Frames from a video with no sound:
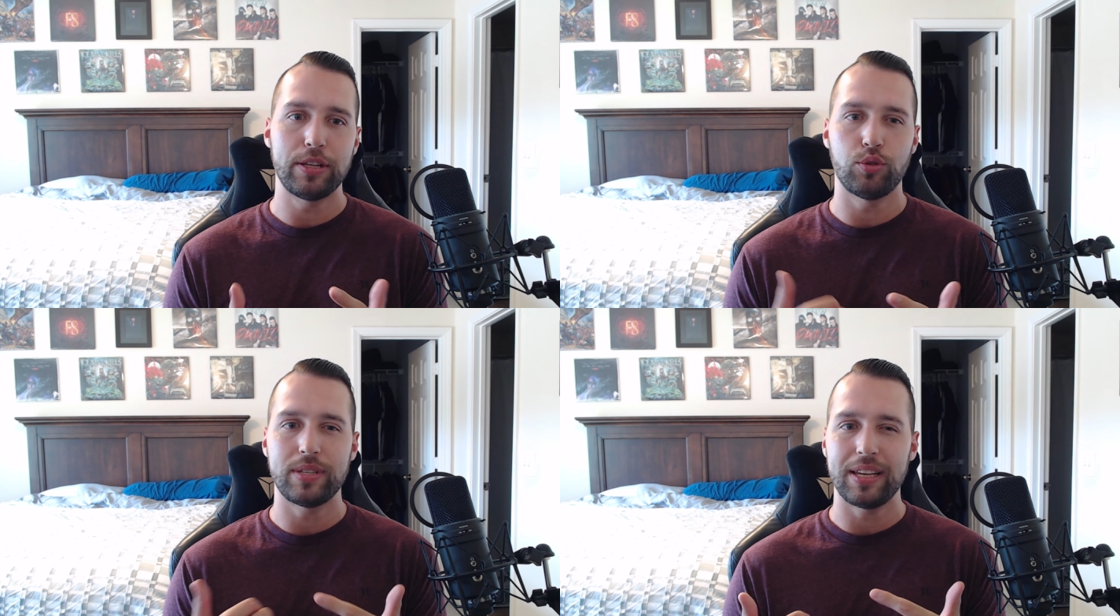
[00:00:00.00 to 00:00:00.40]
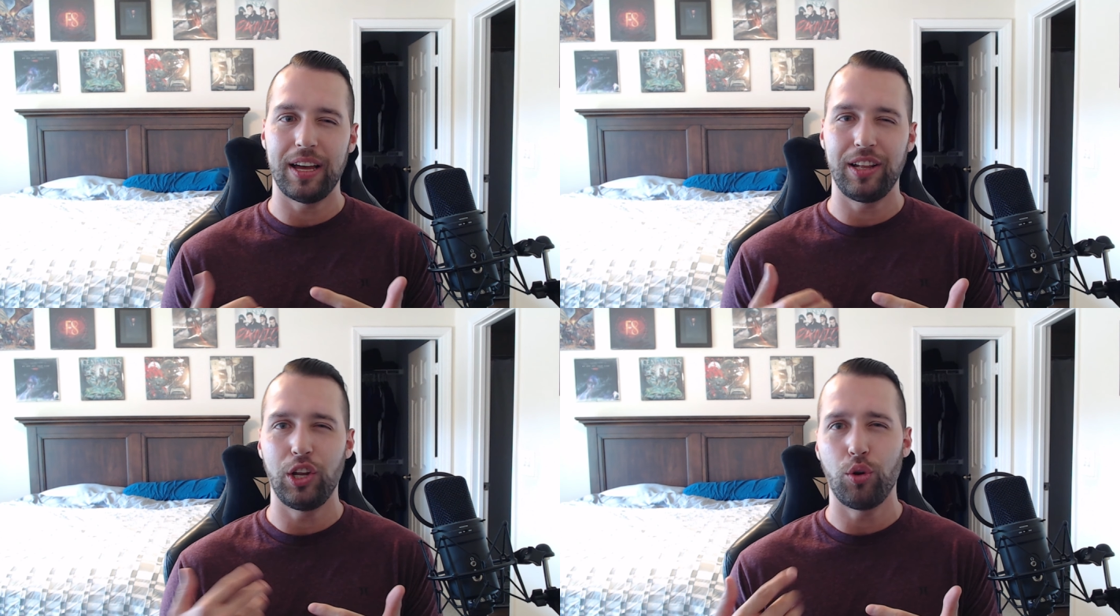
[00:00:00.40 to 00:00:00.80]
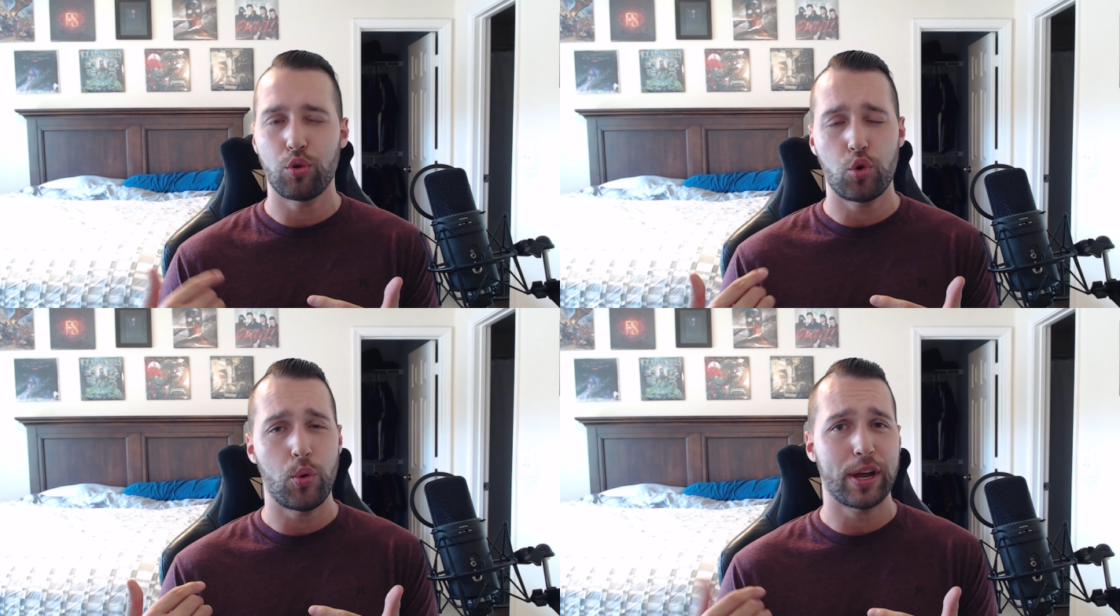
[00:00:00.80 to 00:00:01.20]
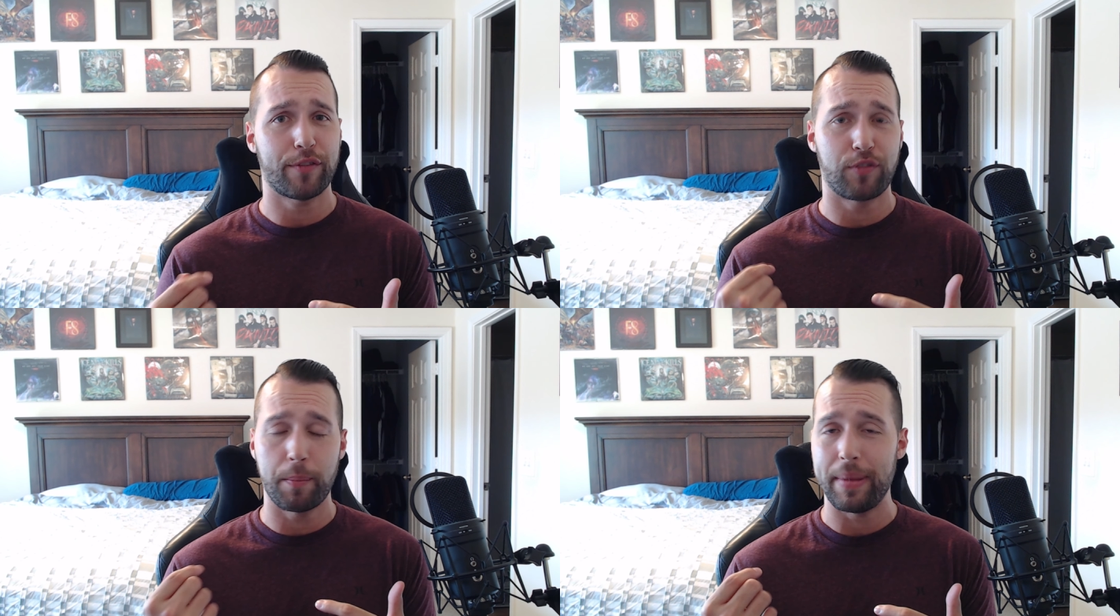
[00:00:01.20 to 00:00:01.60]
so it's a little quicker
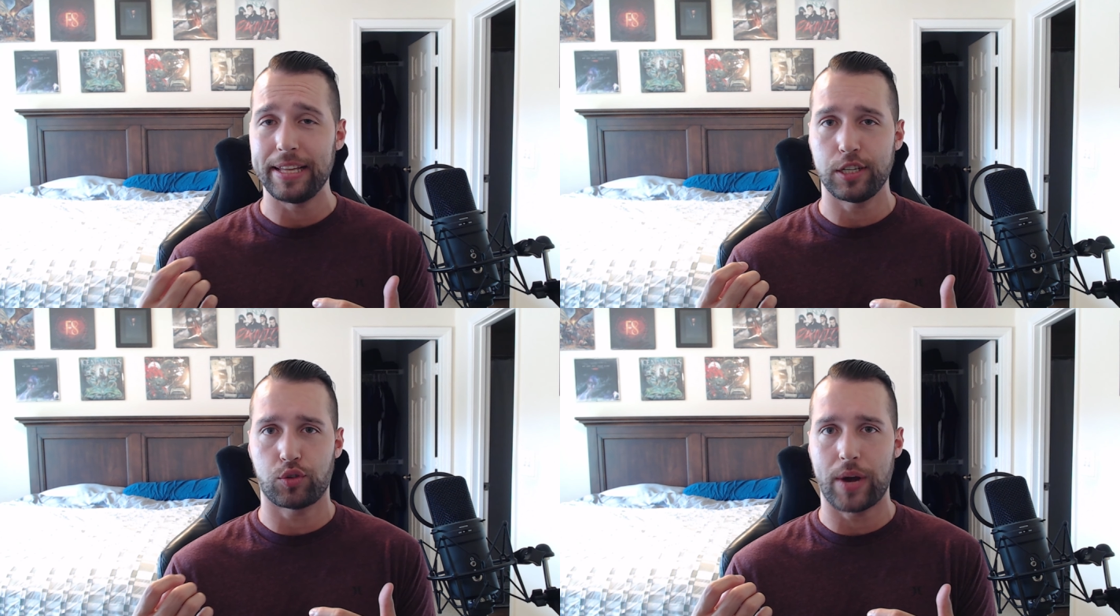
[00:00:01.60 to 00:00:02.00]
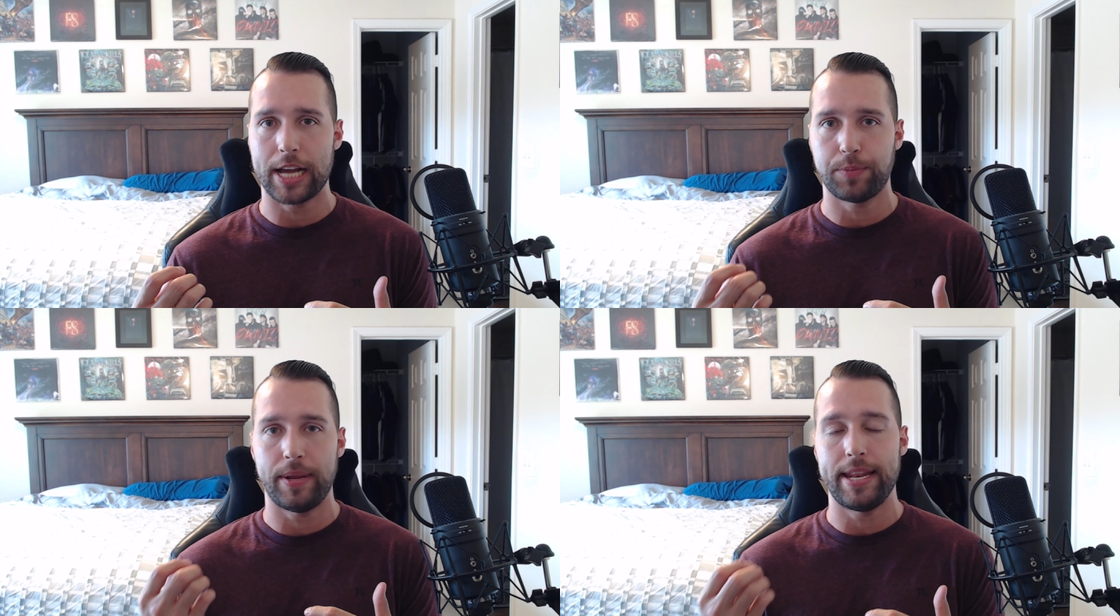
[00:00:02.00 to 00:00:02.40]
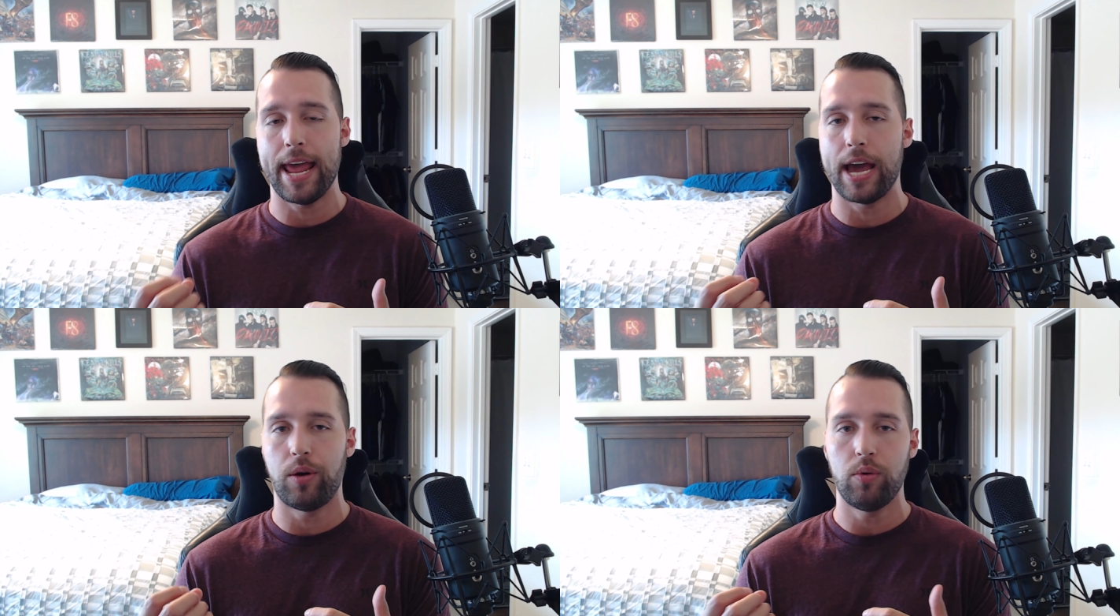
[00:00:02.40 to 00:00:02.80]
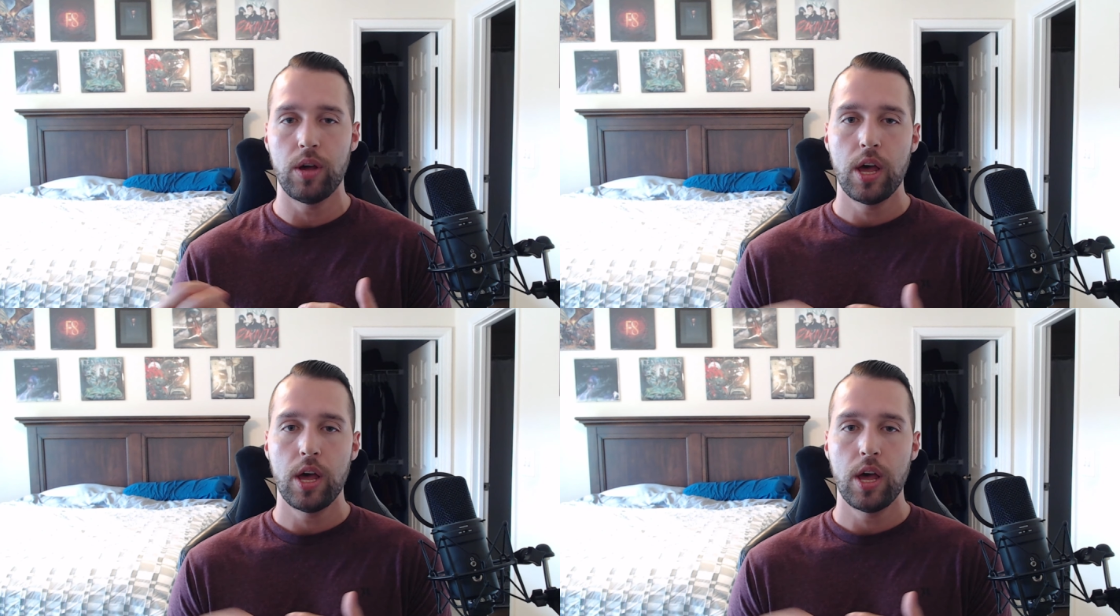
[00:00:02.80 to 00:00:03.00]
for me to grasp it now.